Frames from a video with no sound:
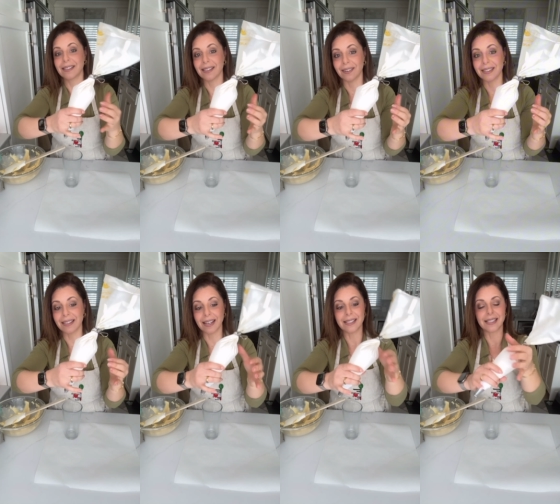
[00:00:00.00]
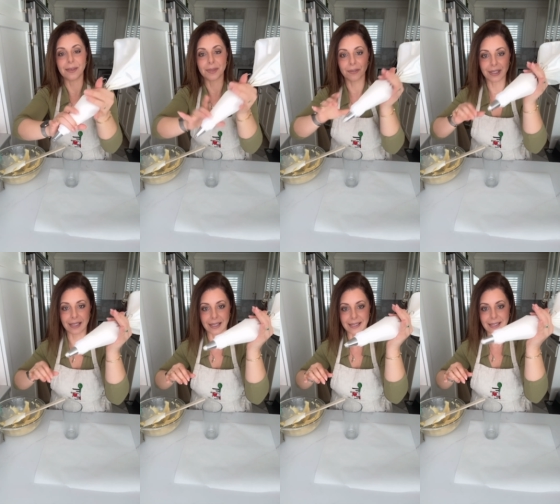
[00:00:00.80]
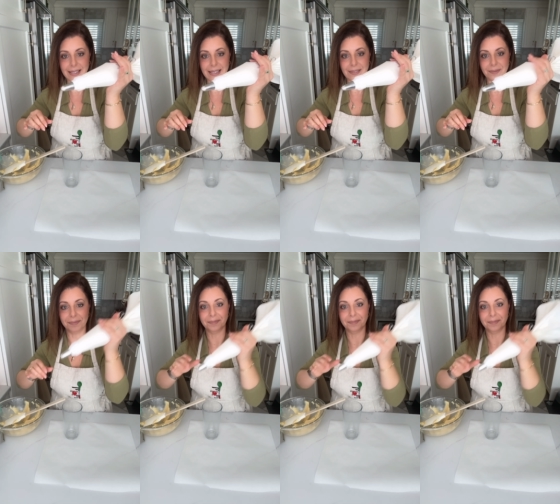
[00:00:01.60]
So it's nice, keeps everything nice and neat.